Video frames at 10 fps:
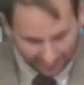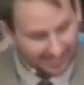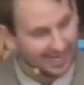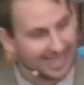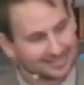
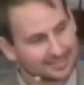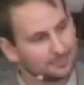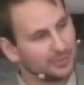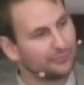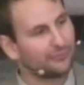It has to
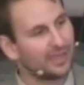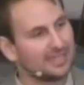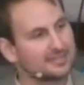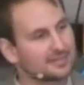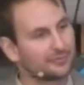be
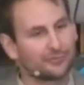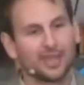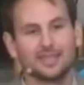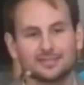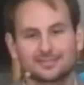face to
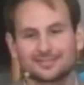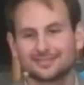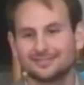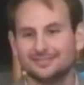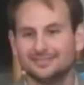
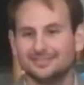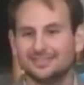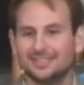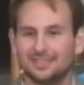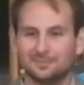face,
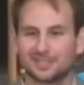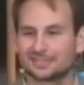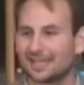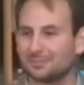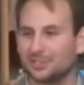
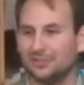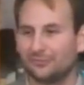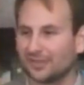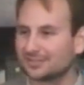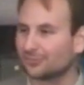because I believe
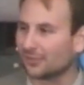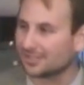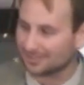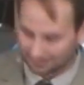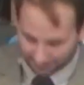face to face is